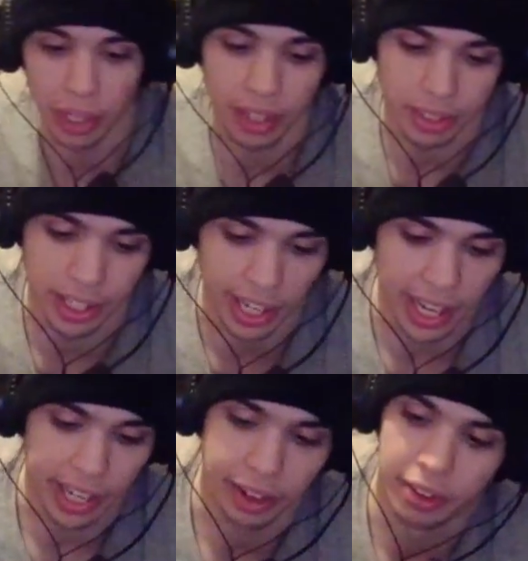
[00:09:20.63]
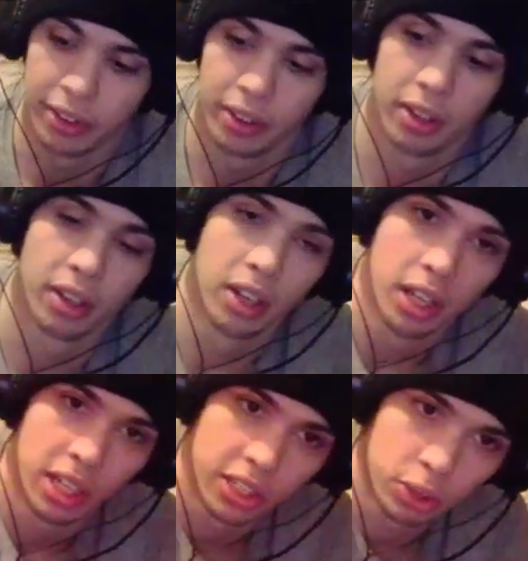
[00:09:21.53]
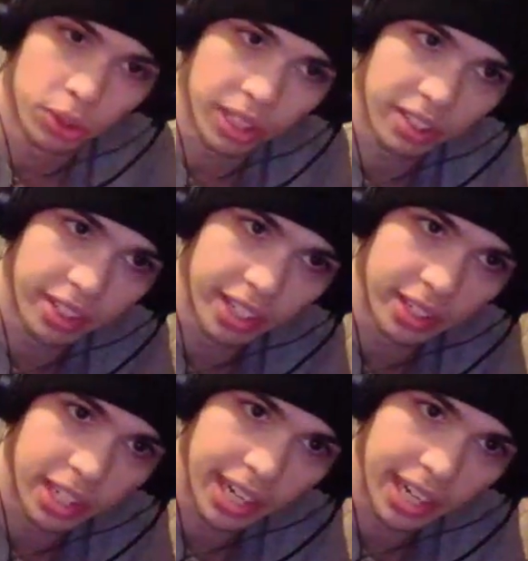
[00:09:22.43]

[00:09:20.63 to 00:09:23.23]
2008. As soon as I seen it,